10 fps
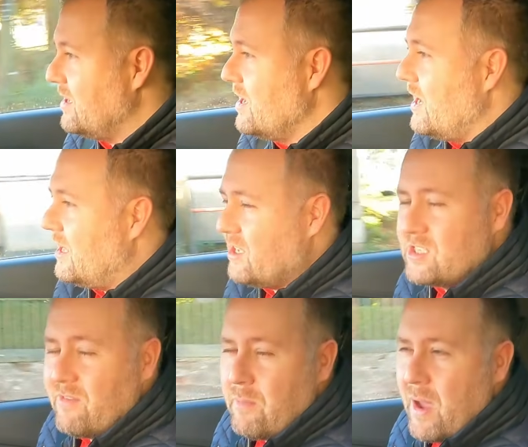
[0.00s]
it
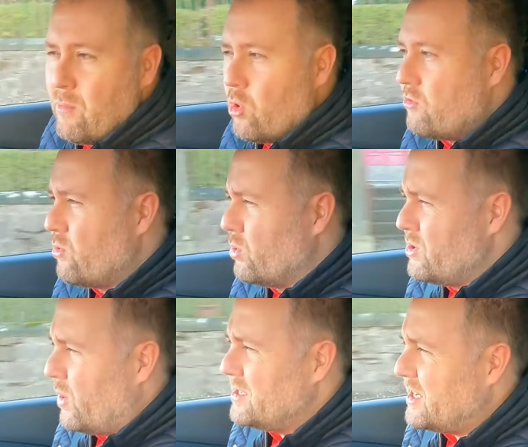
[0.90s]
does have a bit more
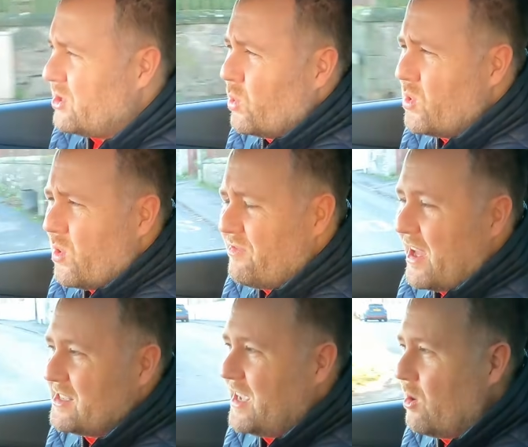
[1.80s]
road noise, and I don't know if
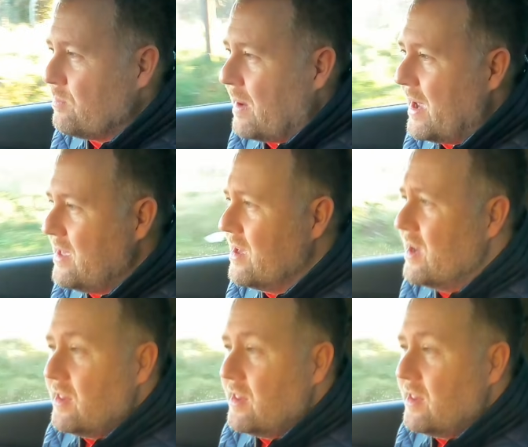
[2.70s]
that's helped by